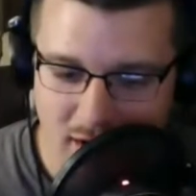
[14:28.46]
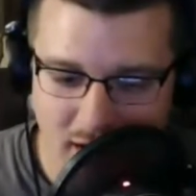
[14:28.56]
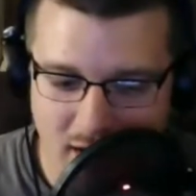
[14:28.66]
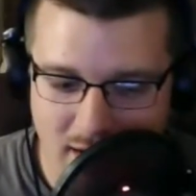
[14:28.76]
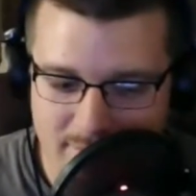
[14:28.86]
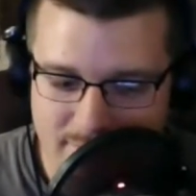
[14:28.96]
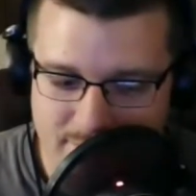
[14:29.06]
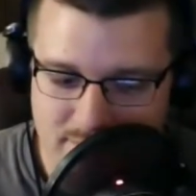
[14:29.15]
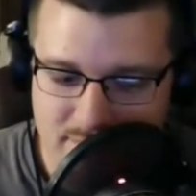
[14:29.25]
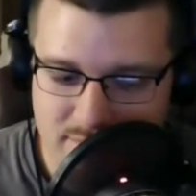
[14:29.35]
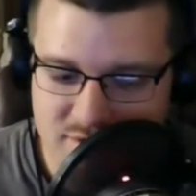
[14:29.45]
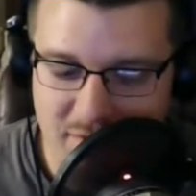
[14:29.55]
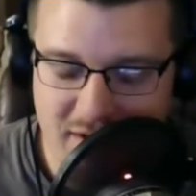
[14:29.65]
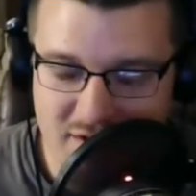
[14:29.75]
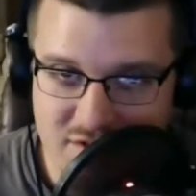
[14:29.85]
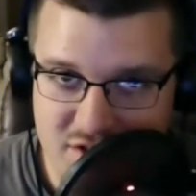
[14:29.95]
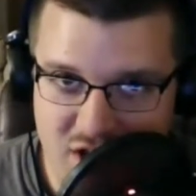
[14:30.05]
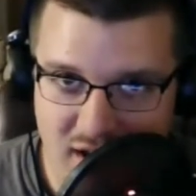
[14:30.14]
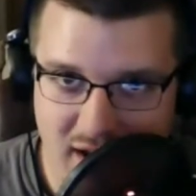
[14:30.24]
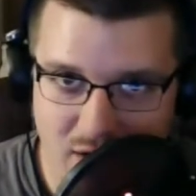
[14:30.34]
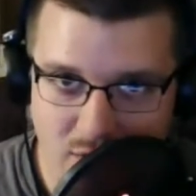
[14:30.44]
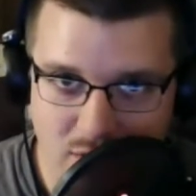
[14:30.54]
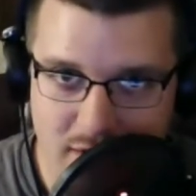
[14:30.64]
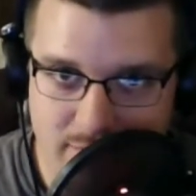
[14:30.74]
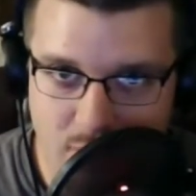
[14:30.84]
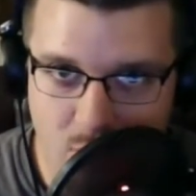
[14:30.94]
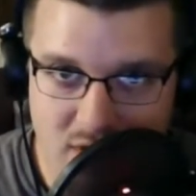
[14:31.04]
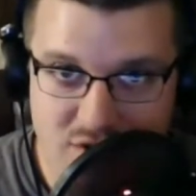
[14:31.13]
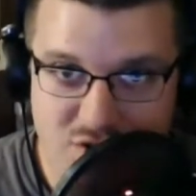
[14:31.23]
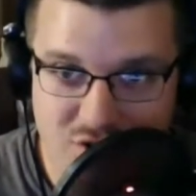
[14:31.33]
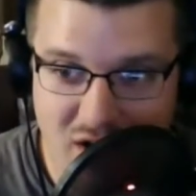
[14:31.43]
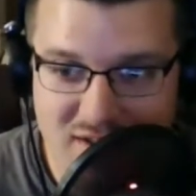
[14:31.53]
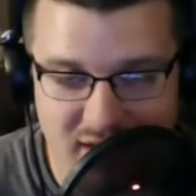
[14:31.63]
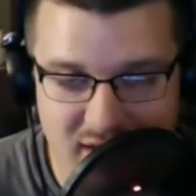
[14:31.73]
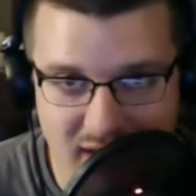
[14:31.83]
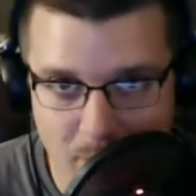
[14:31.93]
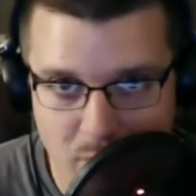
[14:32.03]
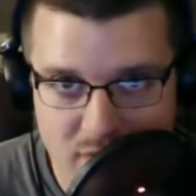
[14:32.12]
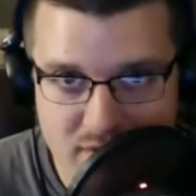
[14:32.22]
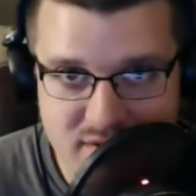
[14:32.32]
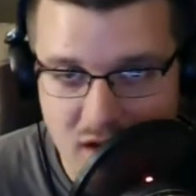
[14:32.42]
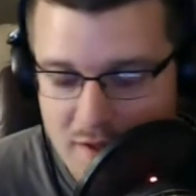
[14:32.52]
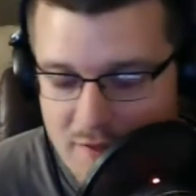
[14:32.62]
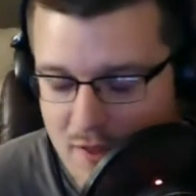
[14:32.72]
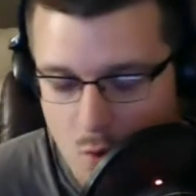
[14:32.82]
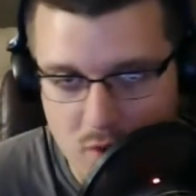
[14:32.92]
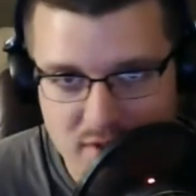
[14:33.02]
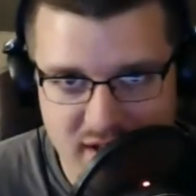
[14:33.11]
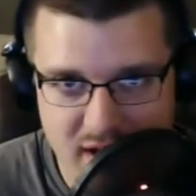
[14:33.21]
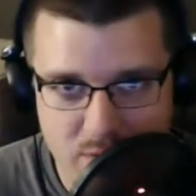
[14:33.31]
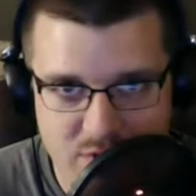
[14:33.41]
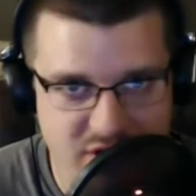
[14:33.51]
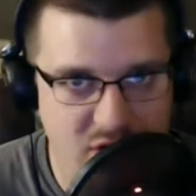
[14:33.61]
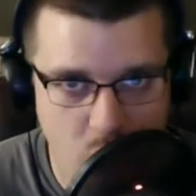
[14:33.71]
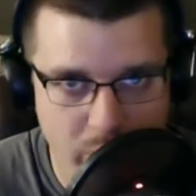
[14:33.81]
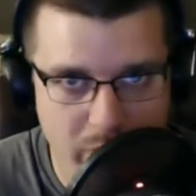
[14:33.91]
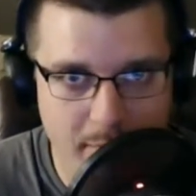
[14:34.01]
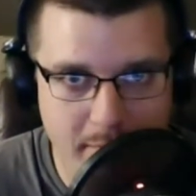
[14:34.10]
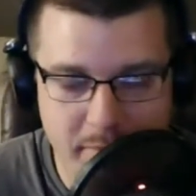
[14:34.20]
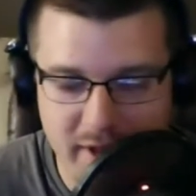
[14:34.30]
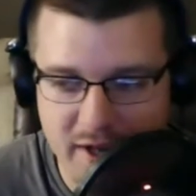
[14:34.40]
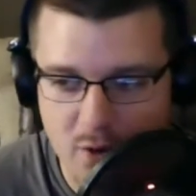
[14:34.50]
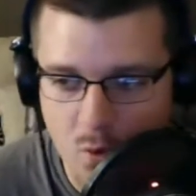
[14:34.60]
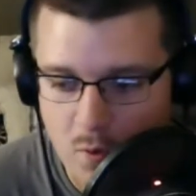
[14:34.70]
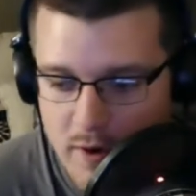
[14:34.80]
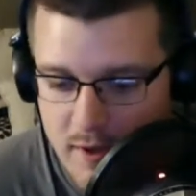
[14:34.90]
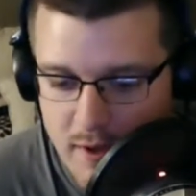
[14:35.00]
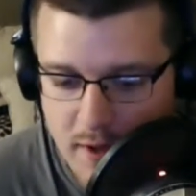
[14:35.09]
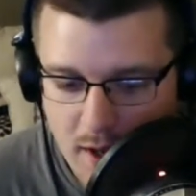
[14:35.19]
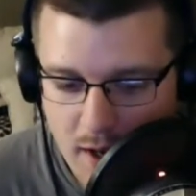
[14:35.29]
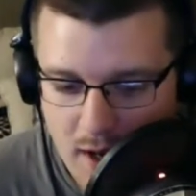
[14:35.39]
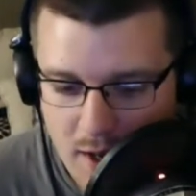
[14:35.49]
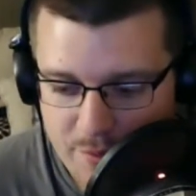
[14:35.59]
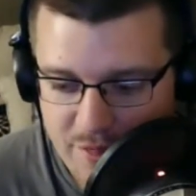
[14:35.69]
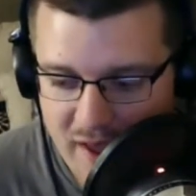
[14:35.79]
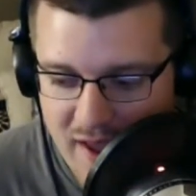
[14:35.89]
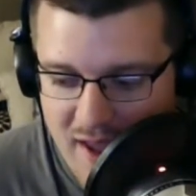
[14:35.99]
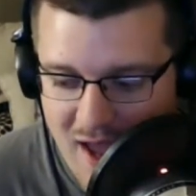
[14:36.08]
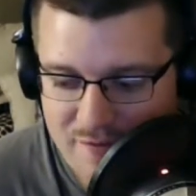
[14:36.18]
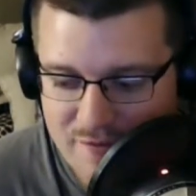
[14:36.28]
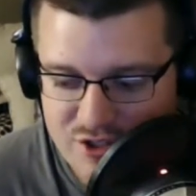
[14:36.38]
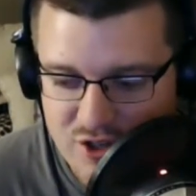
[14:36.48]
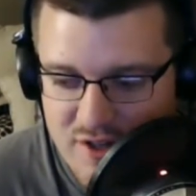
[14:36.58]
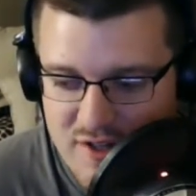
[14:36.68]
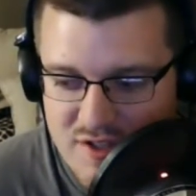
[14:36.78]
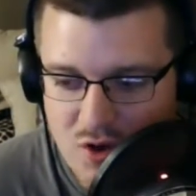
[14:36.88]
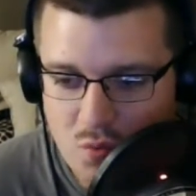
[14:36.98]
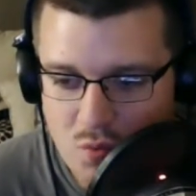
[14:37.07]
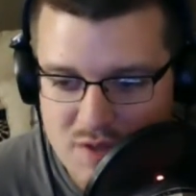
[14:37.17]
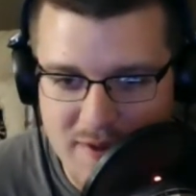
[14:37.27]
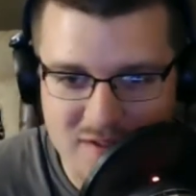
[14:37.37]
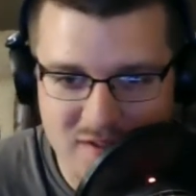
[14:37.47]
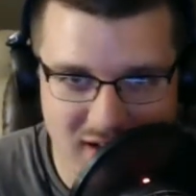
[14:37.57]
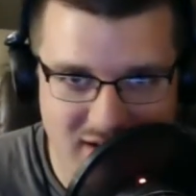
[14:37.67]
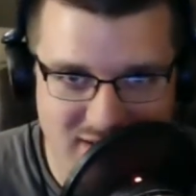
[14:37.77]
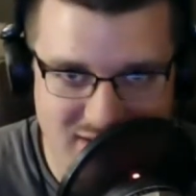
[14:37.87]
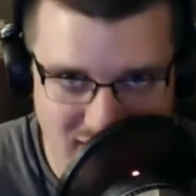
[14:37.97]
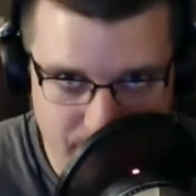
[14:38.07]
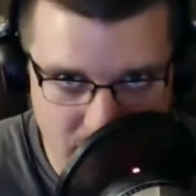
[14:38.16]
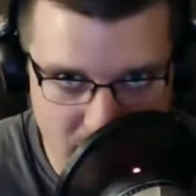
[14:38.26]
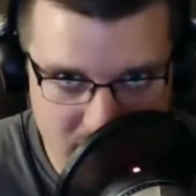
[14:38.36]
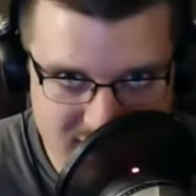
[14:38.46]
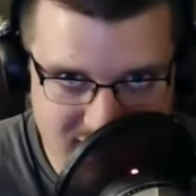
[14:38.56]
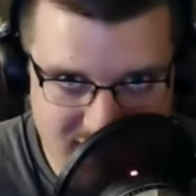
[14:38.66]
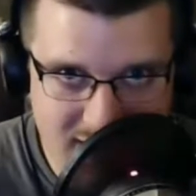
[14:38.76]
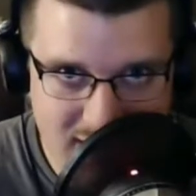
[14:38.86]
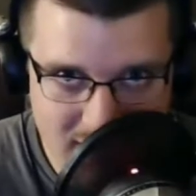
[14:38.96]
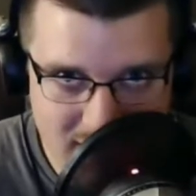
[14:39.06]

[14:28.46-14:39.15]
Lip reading: Something else to check out if you want to try is the goblins on the Horde side, which I know we will be playing Horde. They have a starting zone where it's basically like a steampunk city,